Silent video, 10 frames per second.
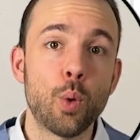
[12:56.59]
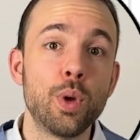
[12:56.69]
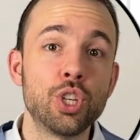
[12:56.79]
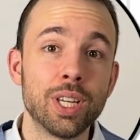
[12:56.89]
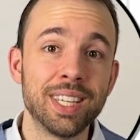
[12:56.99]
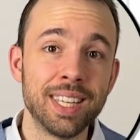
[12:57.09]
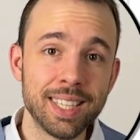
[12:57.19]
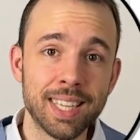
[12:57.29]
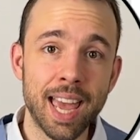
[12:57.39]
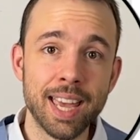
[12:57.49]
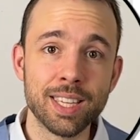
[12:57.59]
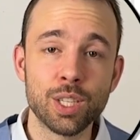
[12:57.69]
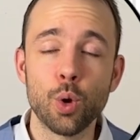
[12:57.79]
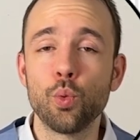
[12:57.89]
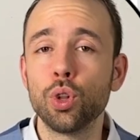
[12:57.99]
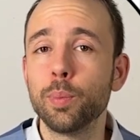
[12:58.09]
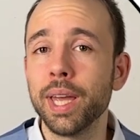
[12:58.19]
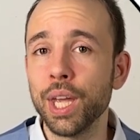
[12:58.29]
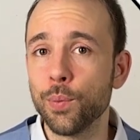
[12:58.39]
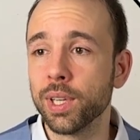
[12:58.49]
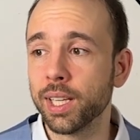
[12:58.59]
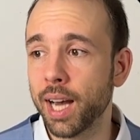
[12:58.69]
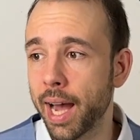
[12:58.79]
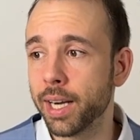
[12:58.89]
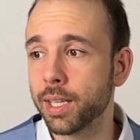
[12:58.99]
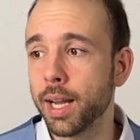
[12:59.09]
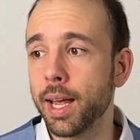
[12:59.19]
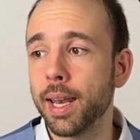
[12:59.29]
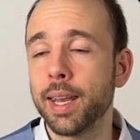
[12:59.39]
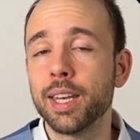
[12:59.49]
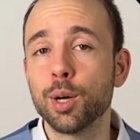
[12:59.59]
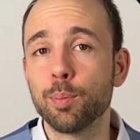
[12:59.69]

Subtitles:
which in this case will be even higher than the